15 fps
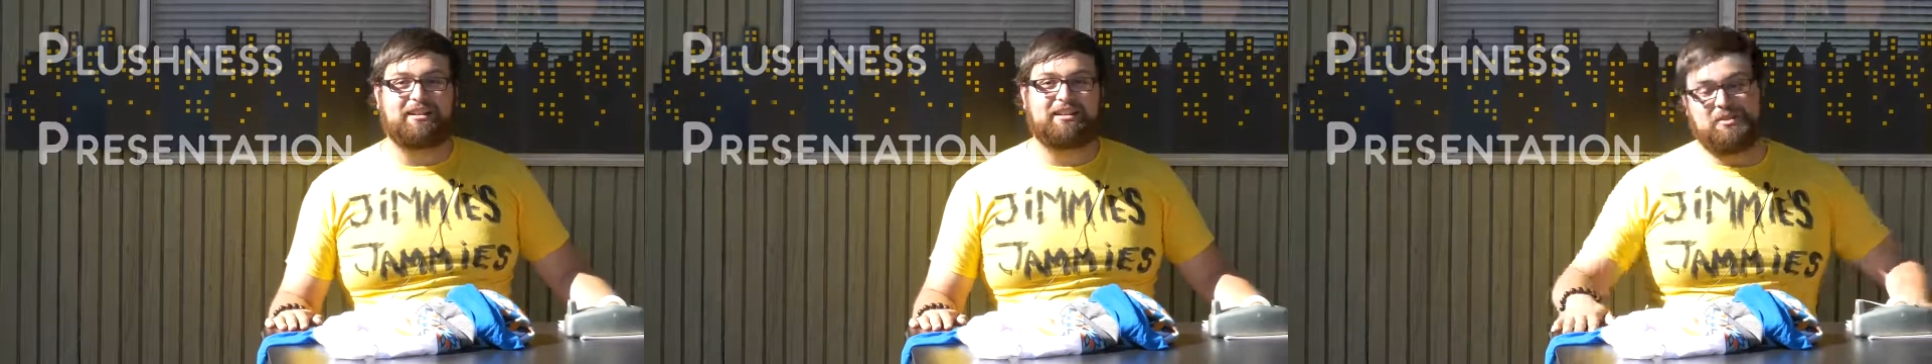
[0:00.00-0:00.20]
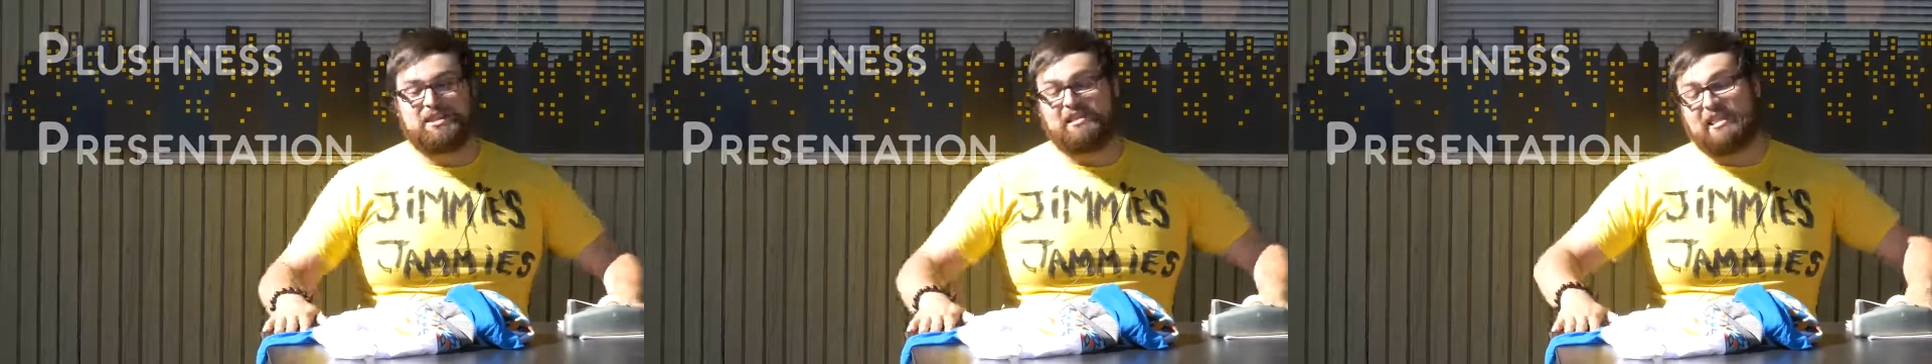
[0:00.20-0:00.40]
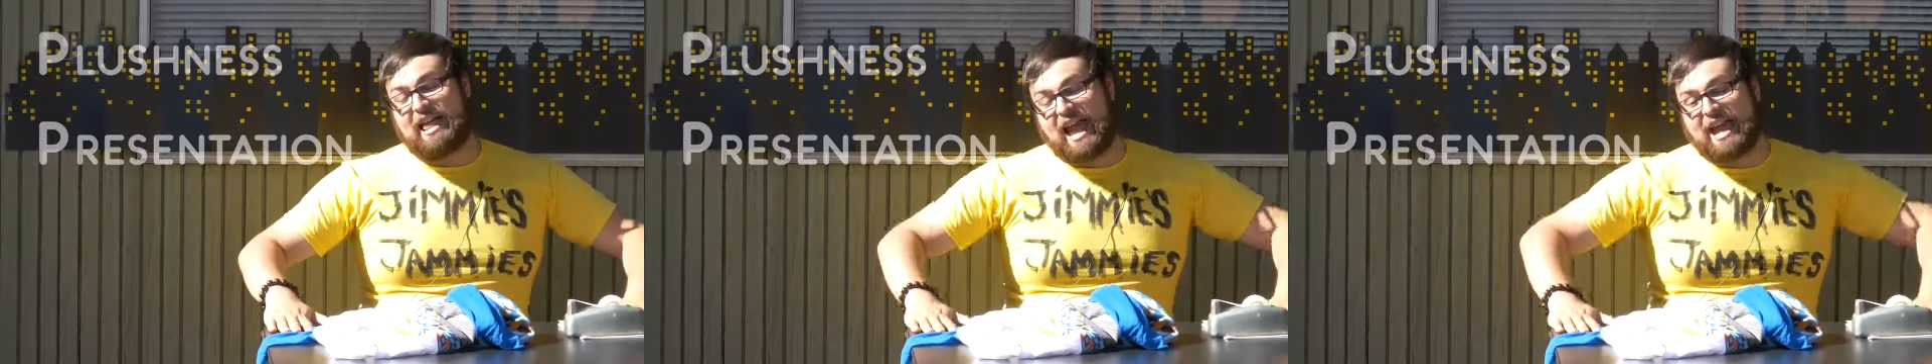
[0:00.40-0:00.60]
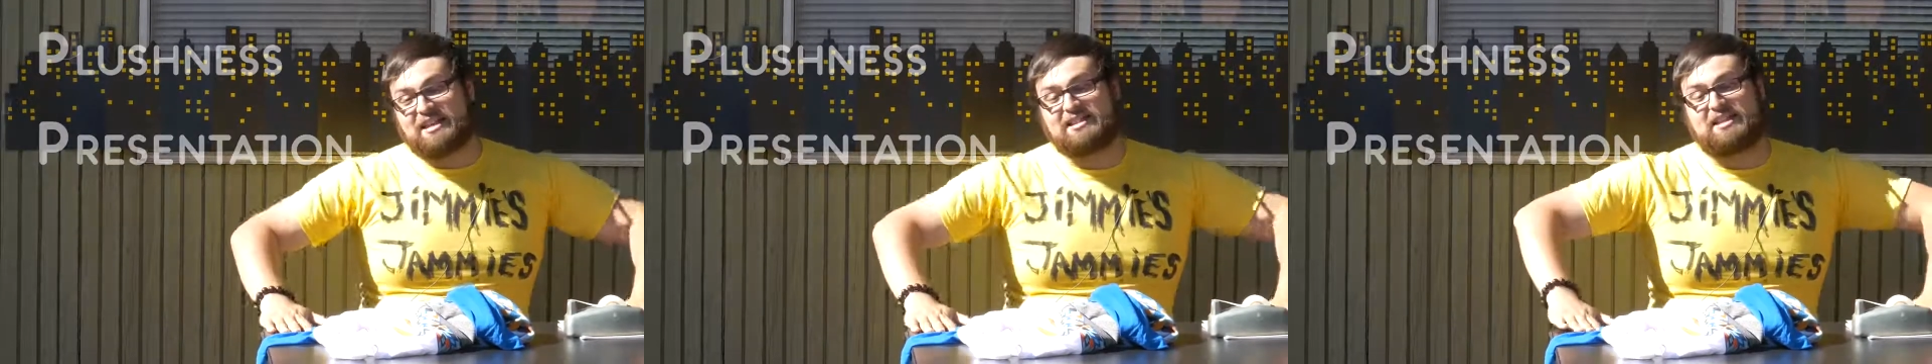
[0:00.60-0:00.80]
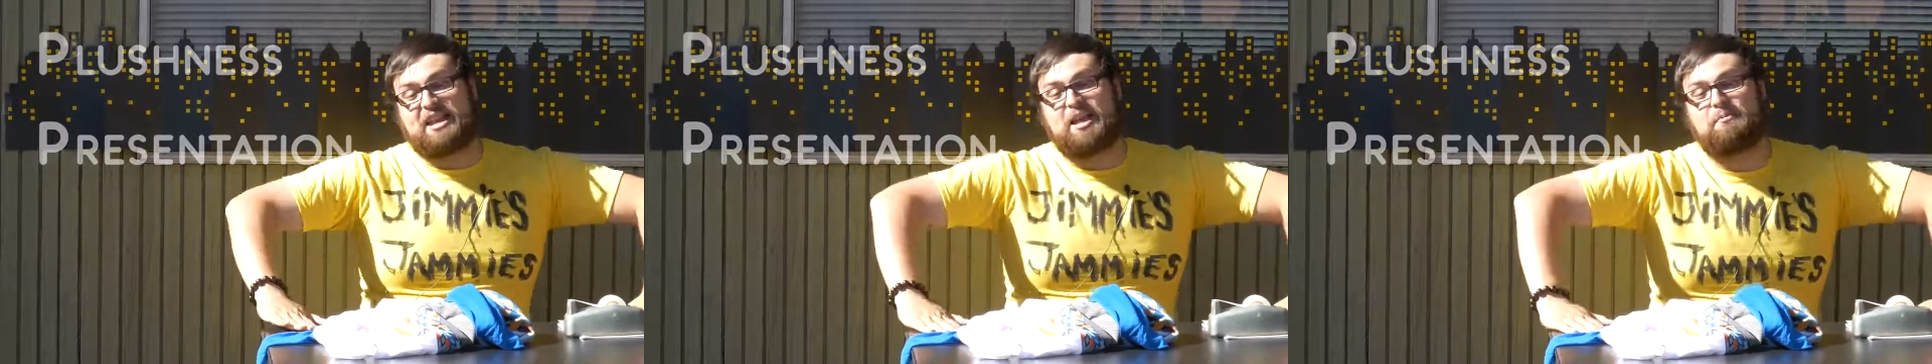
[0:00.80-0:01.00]
The
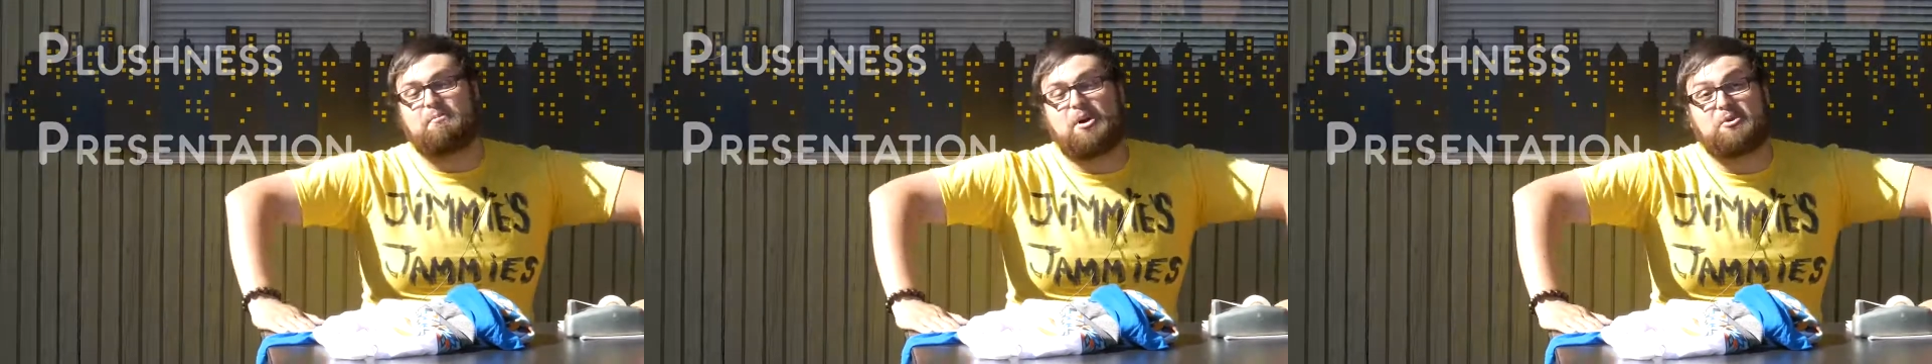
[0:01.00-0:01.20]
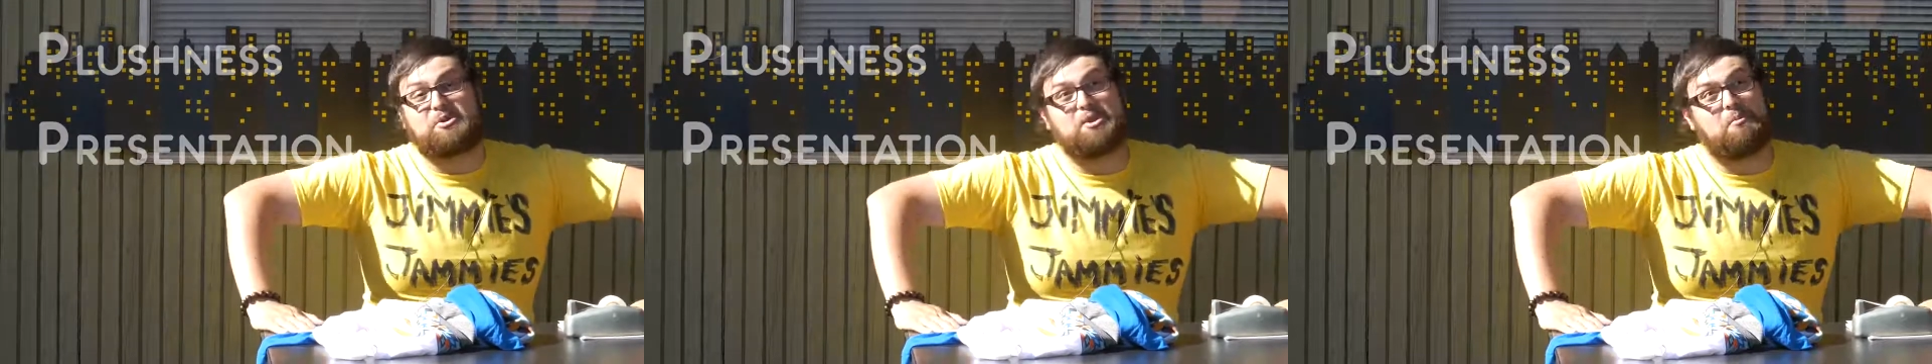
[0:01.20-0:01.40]
last and most